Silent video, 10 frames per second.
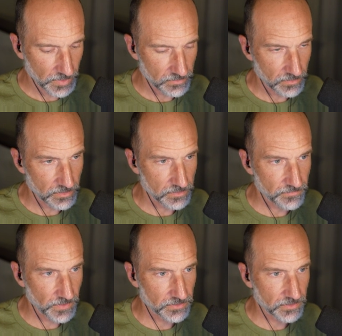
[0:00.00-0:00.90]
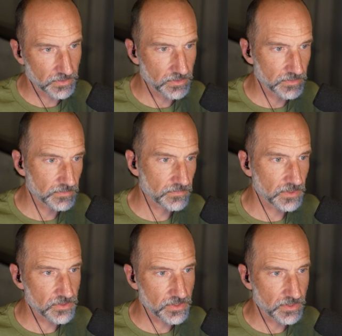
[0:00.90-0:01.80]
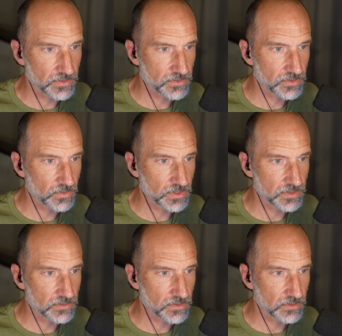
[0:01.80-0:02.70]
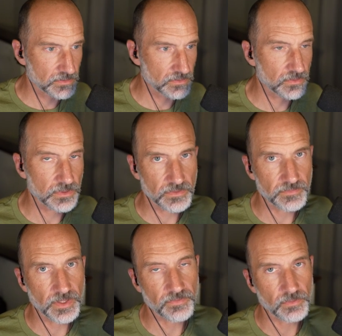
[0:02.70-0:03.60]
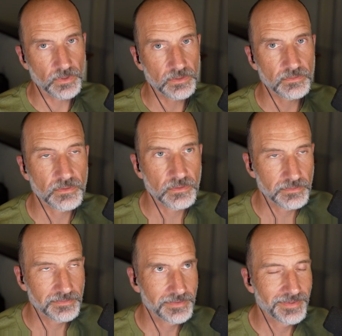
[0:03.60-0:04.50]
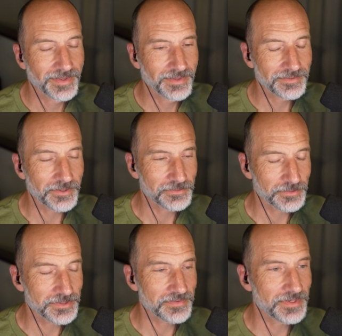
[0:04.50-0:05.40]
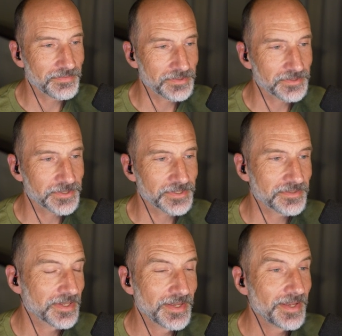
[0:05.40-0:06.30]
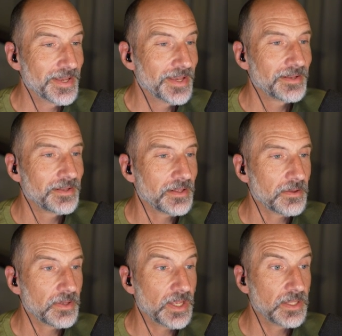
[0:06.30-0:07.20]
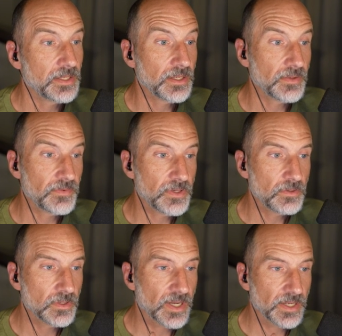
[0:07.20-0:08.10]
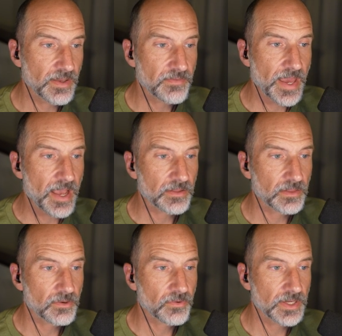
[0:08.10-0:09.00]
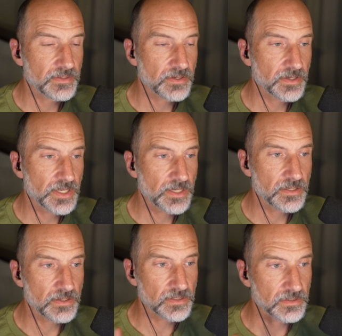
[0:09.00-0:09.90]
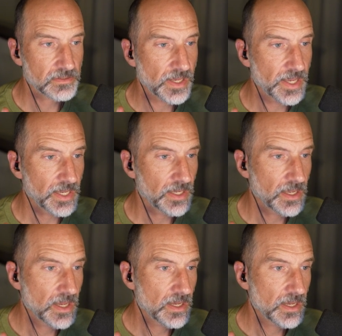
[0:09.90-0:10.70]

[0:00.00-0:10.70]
So there's filter function, there's sort, there's all sorts of different ones. It's all sorts of different sorts. And if you give that the criteria, you can say,